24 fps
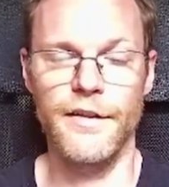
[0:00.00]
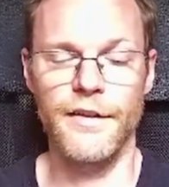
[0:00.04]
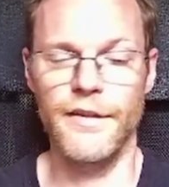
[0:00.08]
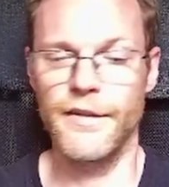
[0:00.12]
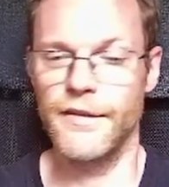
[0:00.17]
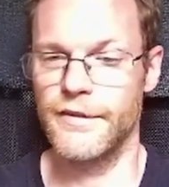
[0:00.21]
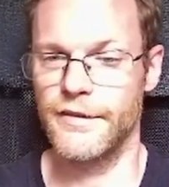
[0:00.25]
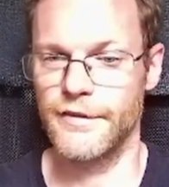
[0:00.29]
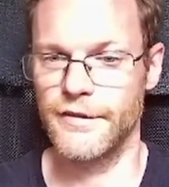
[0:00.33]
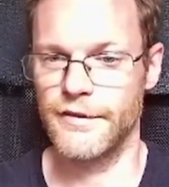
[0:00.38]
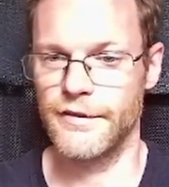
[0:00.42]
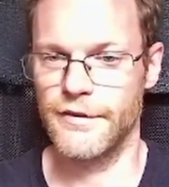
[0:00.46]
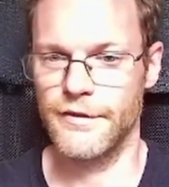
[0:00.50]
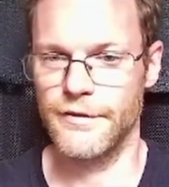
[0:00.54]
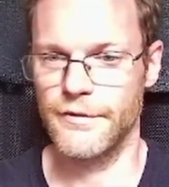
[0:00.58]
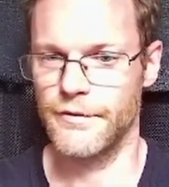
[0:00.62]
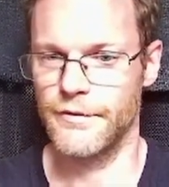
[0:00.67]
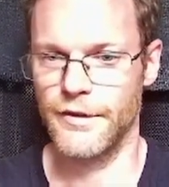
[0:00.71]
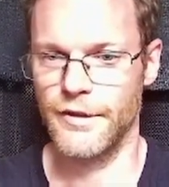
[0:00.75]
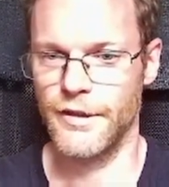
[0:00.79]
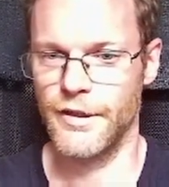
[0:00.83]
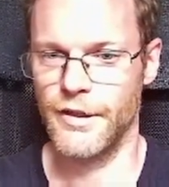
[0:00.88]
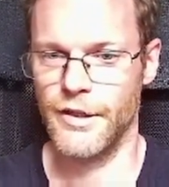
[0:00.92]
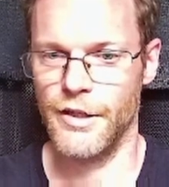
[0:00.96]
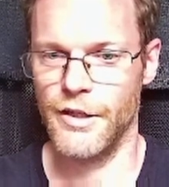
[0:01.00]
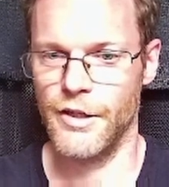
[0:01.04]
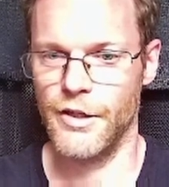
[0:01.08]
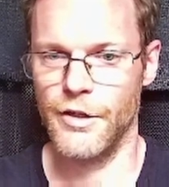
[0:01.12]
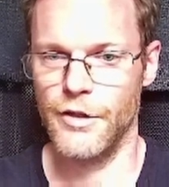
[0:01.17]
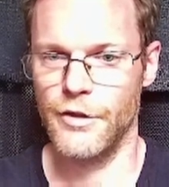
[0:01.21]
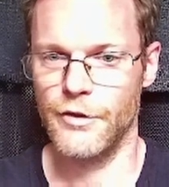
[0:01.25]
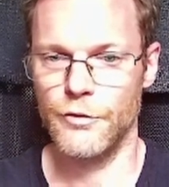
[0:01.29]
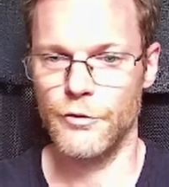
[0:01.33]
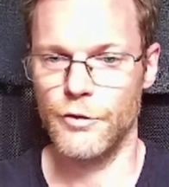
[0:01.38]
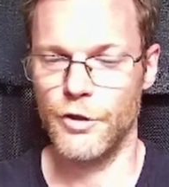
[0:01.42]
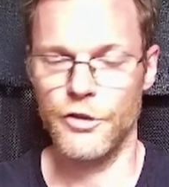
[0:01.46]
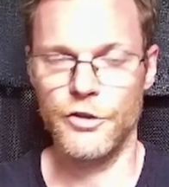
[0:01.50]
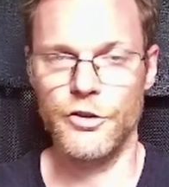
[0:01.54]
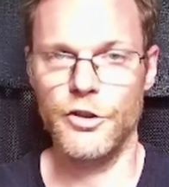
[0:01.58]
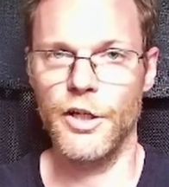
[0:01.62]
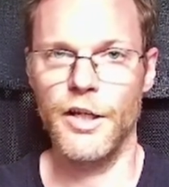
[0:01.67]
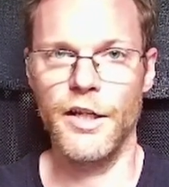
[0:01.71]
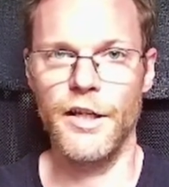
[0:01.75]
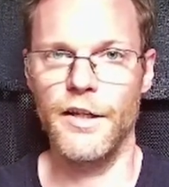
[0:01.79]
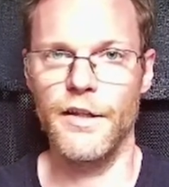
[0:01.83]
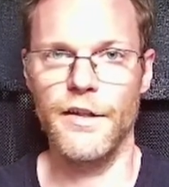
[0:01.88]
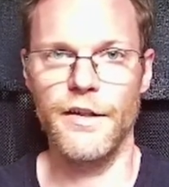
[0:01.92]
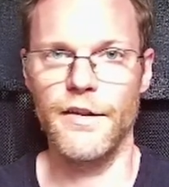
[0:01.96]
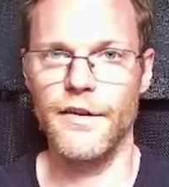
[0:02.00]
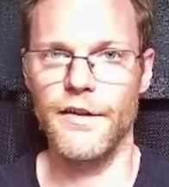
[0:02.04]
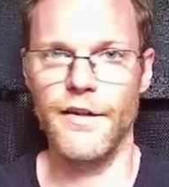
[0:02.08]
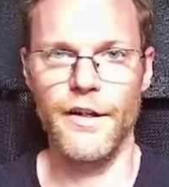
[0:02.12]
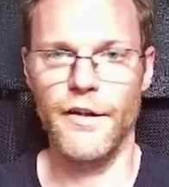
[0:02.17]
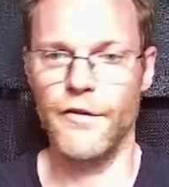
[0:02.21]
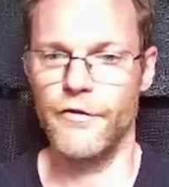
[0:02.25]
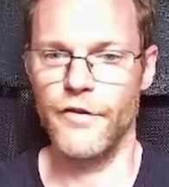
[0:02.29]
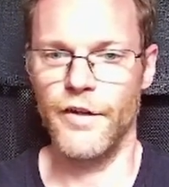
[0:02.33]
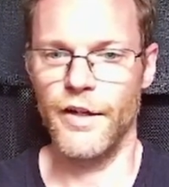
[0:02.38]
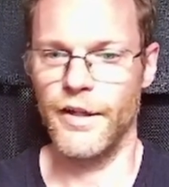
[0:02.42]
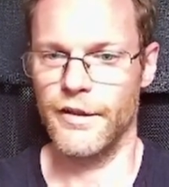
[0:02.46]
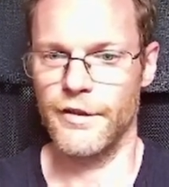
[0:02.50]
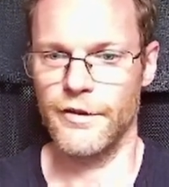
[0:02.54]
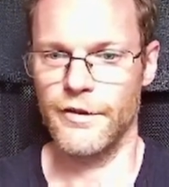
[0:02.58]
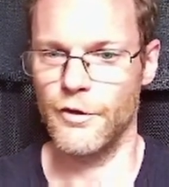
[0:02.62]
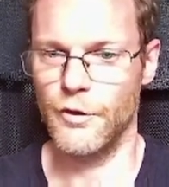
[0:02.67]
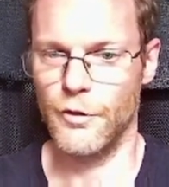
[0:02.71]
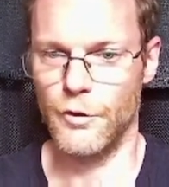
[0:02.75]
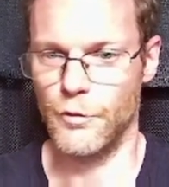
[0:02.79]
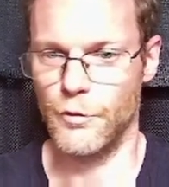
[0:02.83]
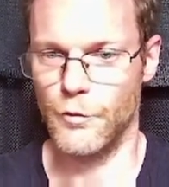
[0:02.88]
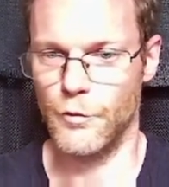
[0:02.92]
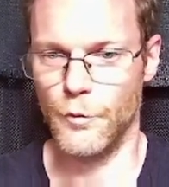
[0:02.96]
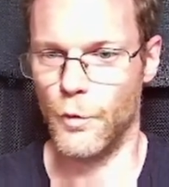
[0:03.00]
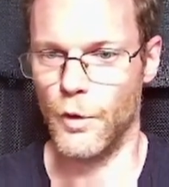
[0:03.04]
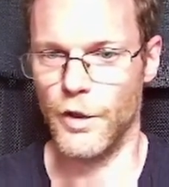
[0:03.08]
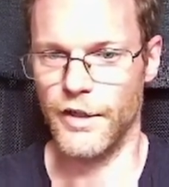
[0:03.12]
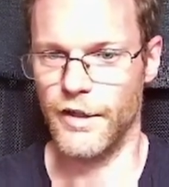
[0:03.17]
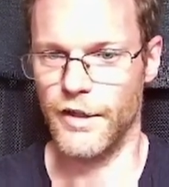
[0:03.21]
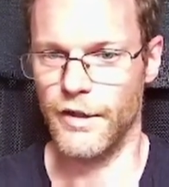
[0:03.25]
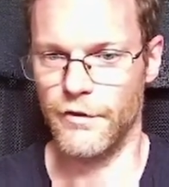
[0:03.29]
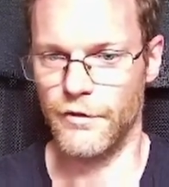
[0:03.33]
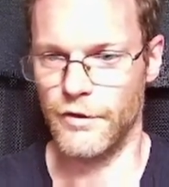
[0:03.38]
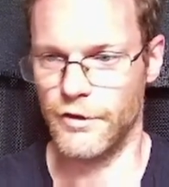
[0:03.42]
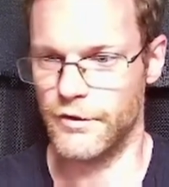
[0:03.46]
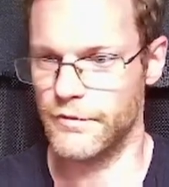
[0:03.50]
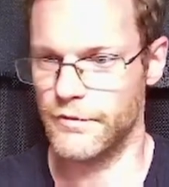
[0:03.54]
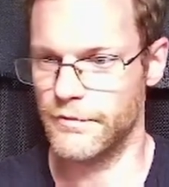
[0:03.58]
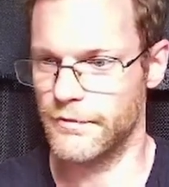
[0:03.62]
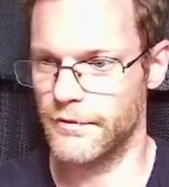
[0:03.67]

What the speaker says: It's trochet effect or whatever.